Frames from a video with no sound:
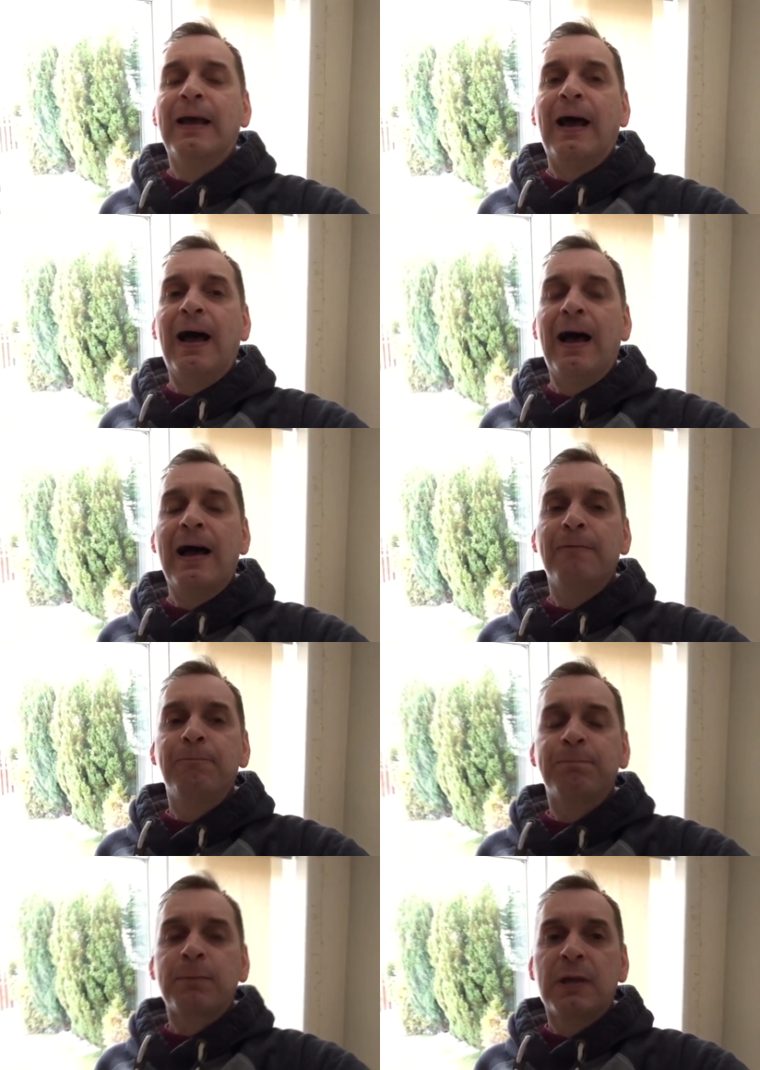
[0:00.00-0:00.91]

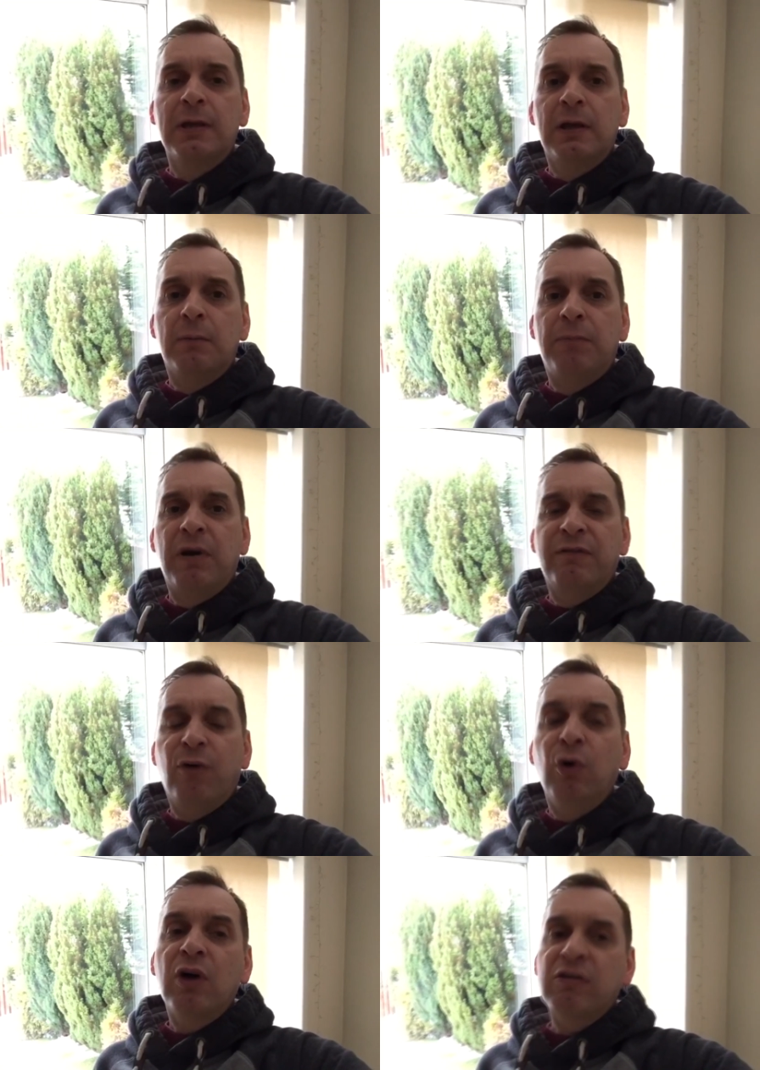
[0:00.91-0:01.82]
Um, but
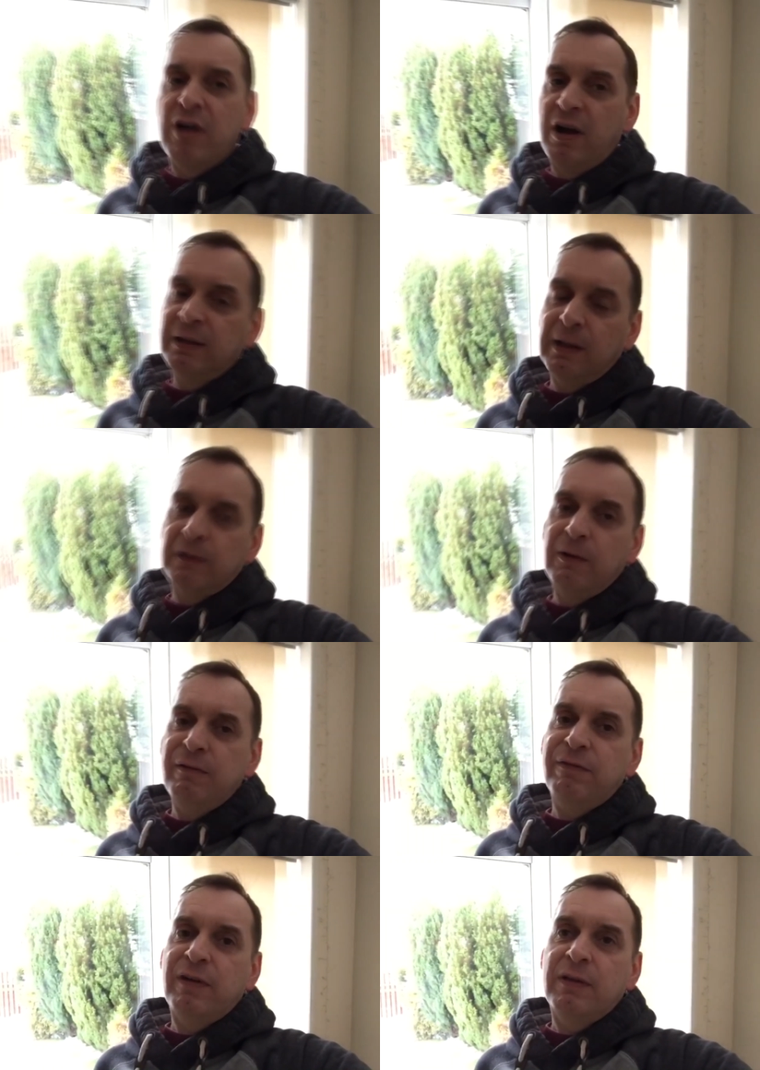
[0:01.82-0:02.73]
Falkirk are handling it
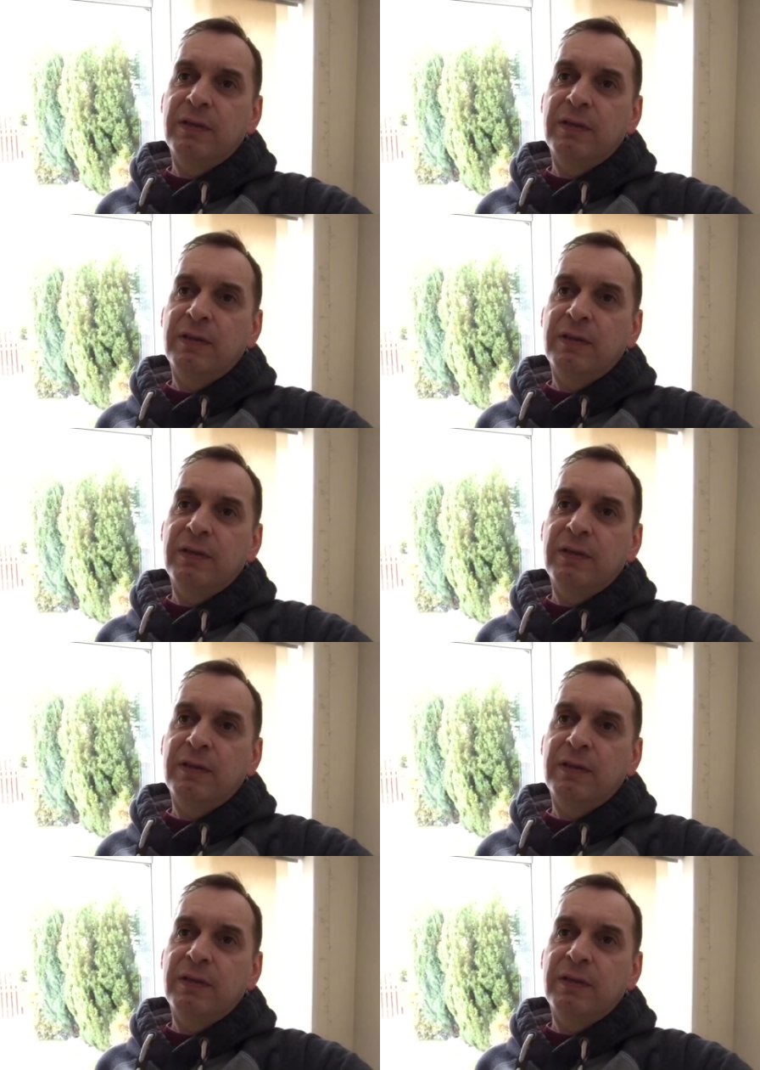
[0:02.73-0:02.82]
outfit.